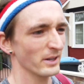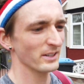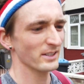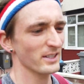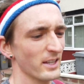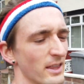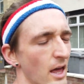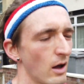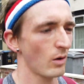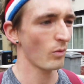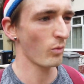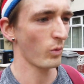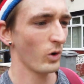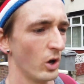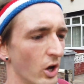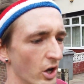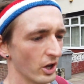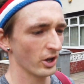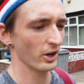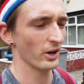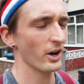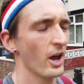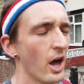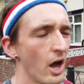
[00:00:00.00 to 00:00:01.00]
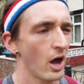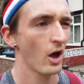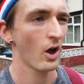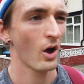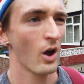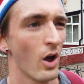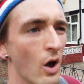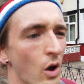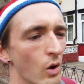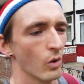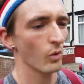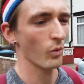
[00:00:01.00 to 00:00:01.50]
been to that one
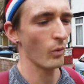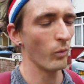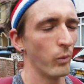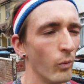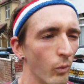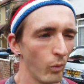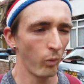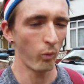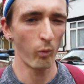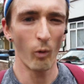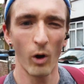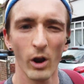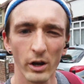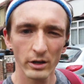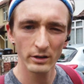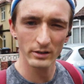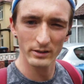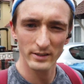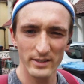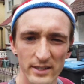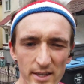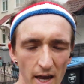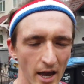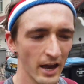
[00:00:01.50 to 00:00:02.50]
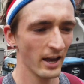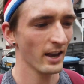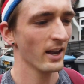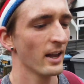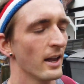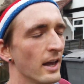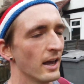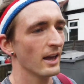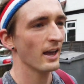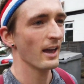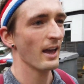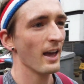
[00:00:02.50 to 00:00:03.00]
once,
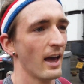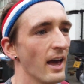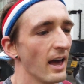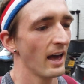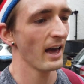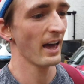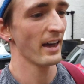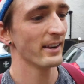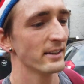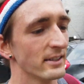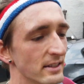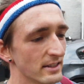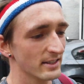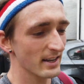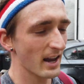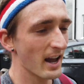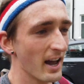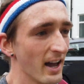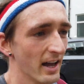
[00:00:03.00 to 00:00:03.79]
And